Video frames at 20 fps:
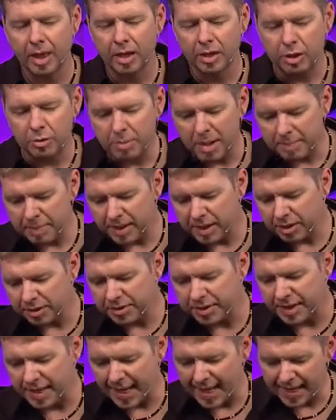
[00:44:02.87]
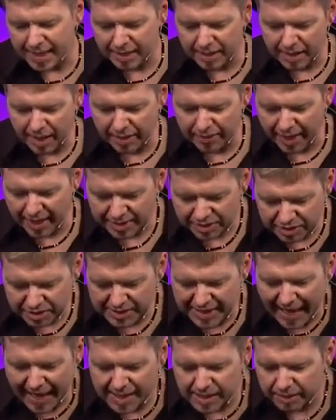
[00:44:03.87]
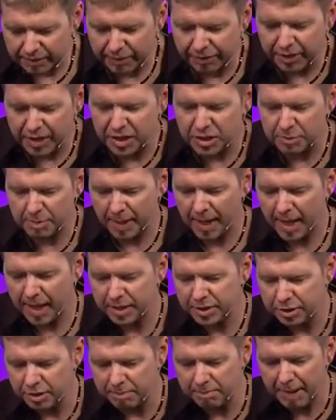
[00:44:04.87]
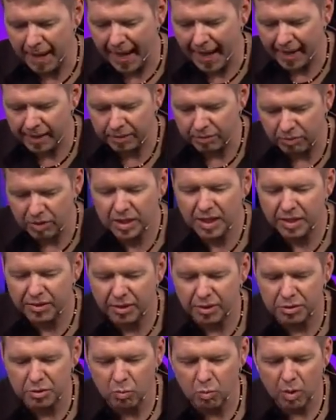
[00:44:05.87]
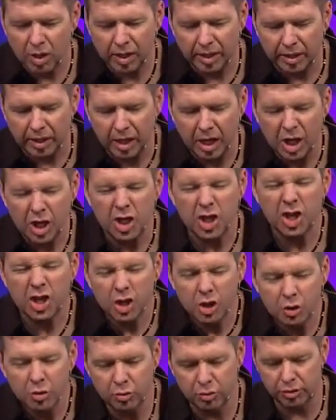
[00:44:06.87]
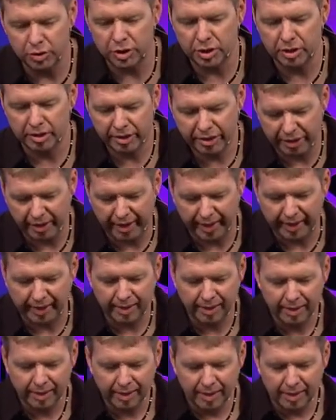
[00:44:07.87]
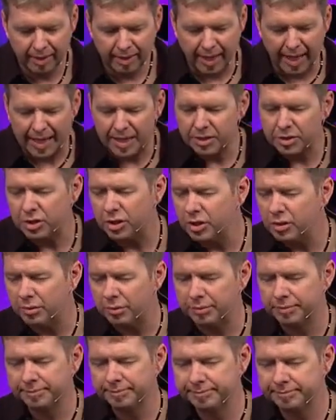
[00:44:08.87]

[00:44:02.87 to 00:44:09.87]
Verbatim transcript: You may be here today, and, and that stack of things behind your back really, there's one huge thing, and it's you.